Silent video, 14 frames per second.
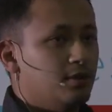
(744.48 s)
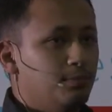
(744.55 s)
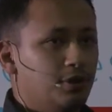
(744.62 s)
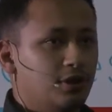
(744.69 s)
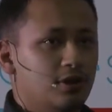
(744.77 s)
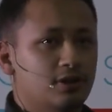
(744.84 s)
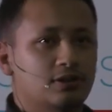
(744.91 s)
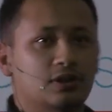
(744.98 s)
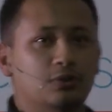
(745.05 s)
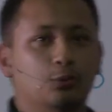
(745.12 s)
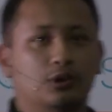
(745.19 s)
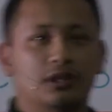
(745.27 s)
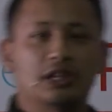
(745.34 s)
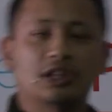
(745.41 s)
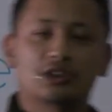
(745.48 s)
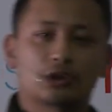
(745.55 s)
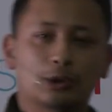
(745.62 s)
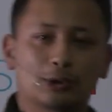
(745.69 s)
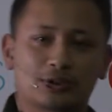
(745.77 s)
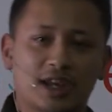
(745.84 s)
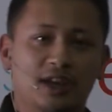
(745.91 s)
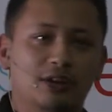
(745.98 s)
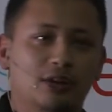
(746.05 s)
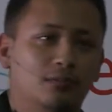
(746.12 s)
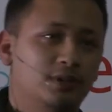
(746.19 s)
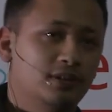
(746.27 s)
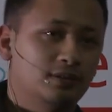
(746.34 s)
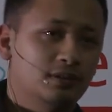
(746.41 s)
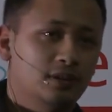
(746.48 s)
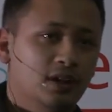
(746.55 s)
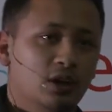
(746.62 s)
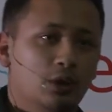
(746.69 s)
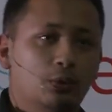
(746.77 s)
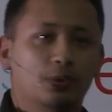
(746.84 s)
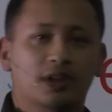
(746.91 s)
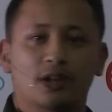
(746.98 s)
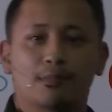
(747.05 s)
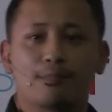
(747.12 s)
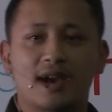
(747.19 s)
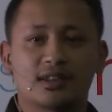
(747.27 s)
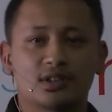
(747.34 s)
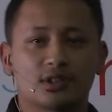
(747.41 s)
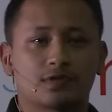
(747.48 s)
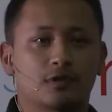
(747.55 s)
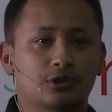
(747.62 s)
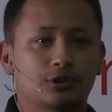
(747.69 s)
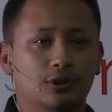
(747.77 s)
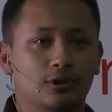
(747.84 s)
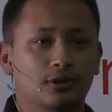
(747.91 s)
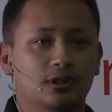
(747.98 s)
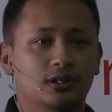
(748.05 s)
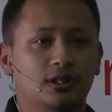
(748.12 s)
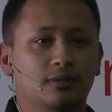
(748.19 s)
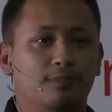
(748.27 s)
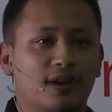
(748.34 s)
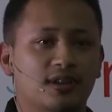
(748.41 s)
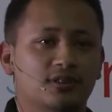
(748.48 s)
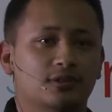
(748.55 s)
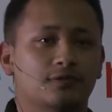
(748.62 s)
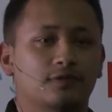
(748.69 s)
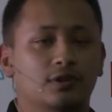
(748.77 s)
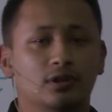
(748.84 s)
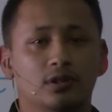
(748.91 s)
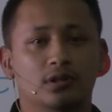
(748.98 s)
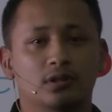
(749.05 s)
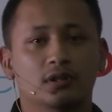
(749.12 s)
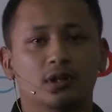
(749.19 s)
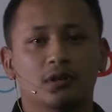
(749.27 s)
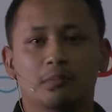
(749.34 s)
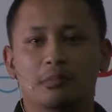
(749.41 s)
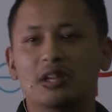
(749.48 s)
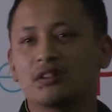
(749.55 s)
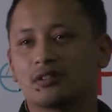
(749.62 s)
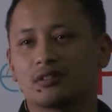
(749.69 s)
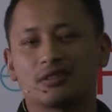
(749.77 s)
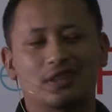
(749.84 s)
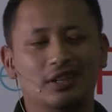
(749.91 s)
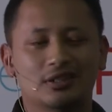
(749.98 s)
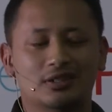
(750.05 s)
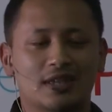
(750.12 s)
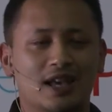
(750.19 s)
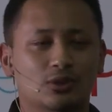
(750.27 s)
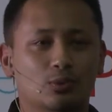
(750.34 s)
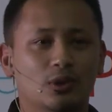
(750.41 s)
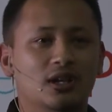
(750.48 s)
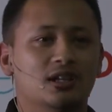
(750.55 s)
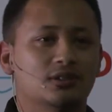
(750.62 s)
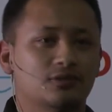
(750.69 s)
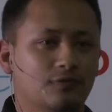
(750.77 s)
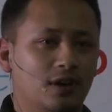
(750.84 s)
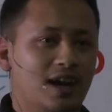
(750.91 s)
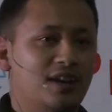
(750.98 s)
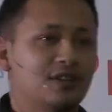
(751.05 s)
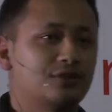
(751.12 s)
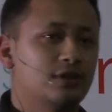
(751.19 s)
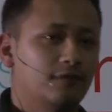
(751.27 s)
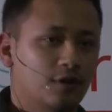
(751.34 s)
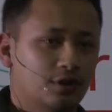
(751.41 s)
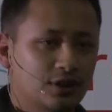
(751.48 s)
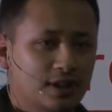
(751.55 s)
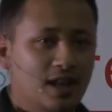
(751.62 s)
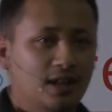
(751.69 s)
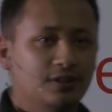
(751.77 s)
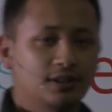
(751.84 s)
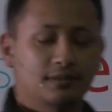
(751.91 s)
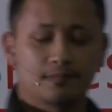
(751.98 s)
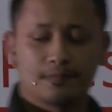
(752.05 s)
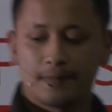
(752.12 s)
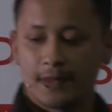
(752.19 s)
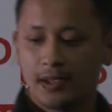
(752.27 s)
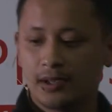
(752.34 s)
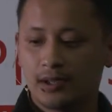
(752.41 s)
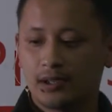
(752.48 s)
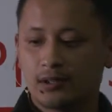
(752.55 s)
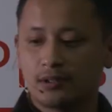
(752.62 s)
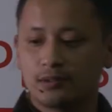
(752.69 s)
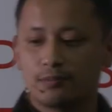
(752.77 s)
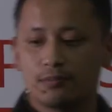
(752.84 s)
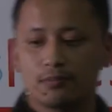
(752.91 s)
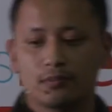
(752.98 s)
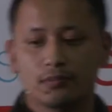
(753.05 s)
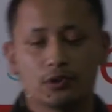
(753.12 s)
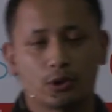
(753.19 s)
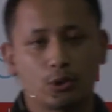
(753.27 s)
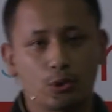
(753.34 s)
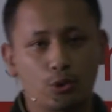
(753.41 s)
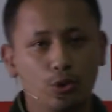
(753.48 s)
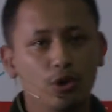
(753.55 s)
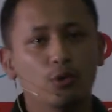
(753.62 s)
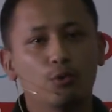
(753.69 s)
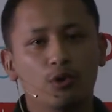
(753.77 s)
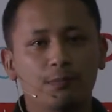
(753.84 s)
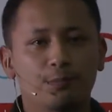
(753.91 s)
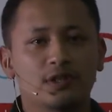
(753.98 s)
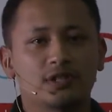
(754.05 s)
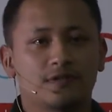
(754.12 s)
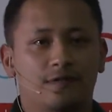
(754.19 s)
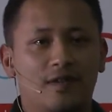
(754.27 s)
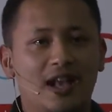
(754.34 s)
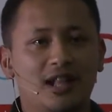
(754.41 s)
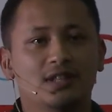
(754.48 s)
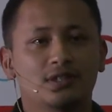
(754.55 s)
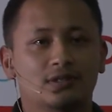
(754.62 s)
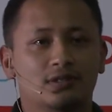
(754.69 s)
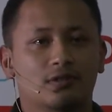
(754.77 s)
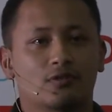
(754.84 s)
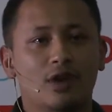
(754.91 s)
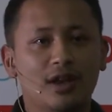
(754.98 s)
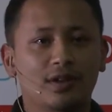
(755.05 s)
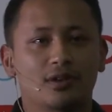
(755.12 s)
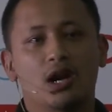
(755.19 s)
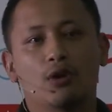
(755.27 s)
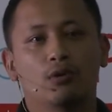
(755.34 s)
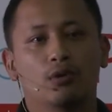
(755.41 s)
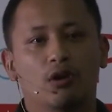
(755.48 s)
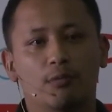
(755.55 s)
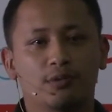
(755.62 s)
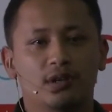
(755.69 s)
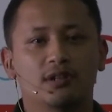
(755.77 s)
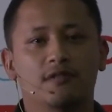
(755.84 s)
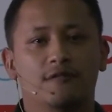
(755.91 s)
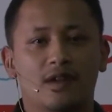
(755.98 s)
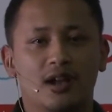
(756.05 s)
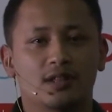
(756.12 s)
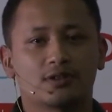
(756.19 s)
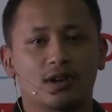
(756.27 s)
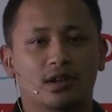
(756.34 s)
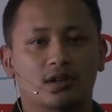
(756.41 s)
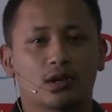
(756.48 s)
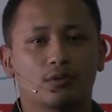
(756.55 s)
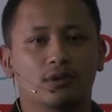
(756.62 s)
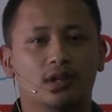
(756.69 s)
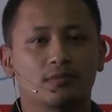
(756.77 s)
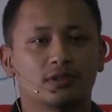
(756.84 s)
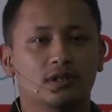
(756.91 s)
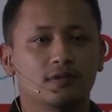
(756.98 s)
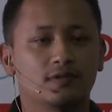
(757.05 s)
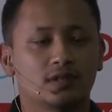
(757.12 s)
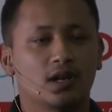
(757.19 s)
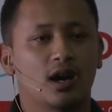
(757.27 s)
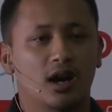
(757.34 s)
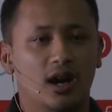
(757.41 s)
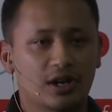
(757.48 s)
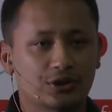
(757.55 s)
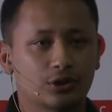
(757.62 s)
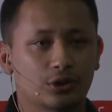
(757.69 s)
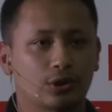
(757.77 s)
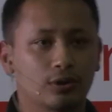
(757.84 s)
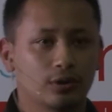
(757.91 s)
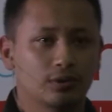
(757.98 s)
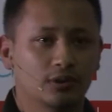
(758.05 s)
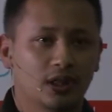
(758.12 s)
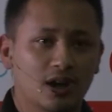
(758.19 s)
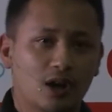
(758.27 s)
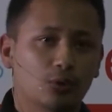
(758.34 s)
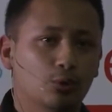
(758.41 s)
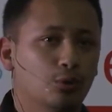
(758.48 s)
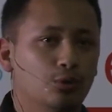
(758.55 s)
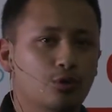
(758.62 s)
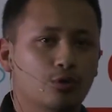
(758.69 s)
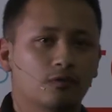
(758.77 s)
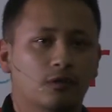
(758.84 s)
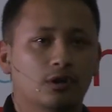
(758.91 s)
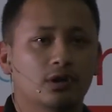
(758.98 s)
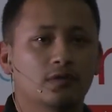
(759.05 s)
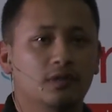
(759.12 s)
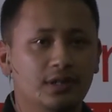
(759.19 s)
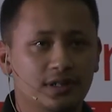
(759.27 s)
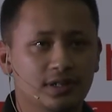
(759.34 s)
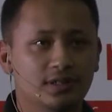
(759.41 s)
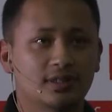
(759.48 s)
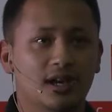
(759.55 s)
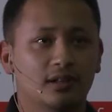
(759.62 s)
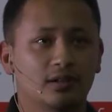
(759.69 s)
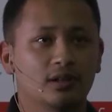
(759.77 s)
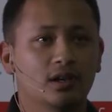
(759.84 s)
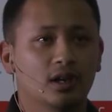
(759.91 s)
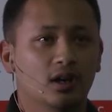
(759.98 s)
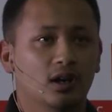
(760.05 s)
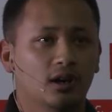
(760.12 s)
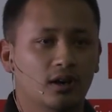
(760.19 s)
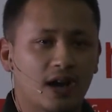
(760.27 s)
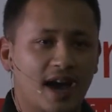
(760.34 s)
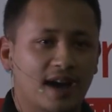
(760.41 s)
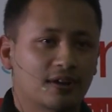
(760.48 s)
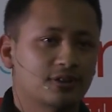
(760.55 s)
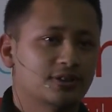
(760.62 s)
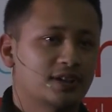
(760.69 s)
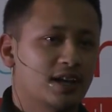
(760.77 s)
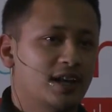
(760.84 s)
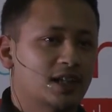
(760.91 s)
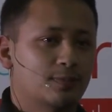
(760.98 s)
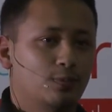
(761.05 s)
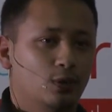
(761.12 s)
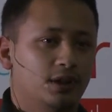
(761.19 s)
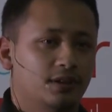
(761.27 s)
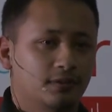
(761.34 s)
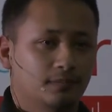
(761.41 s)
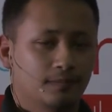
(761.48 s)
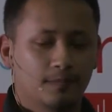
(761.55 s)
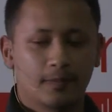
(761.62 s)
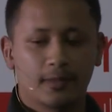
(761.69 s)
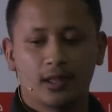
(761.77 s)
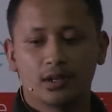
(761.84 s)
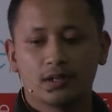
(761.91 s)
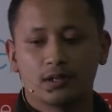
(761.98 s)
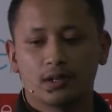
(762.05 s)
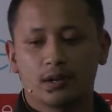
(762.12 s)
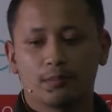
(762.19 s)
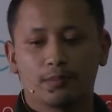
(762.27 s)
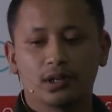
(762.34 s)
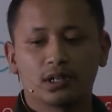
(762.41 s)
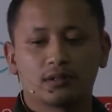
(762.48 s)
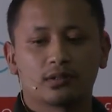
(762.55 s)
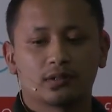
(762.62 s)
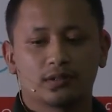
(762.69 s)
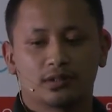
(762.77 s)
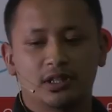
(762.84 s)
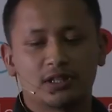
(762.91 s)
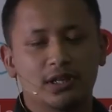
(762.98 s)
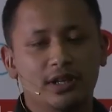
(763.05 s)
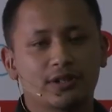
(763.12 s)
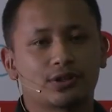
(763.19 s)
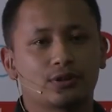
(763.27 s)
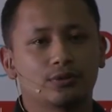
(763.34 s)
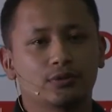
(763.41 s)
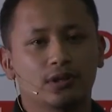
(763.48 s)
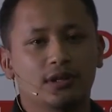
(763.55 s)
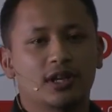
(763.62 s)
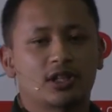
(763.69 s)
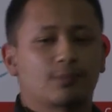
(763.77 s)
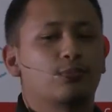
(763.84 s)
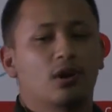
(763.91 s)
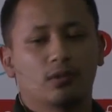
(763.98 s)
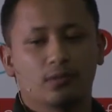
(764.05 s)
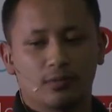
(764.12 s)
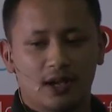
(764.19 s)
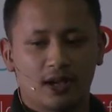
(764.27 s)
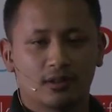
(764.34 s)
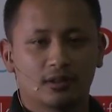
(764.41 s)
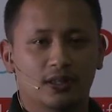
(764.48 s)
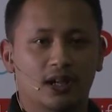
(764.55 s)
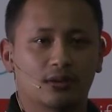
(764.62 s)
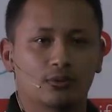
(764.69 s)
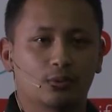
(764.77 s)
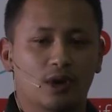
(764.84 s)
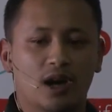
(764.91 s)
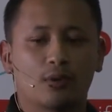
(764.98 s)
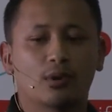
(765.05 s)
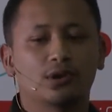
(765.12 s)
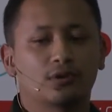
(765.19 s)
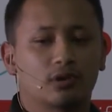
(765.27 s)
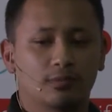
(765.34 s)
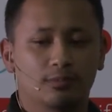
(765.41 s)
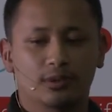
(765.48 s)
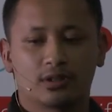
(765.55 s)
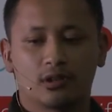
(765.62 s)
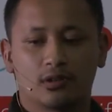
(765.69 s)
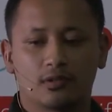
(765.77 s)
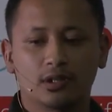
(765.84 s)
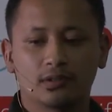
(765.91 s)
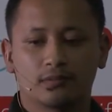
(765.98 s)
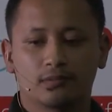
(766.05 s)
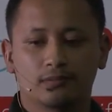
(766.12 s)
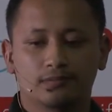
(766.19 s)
Because with each new shiny update, we get patches for security, patches for many other things, as well as additional functionality. The core WordPress files right now, updated files right now themselves, are secure. There are no known vulnerabilities that hackers can exploit. But this leads to the next problem that I want to be covering.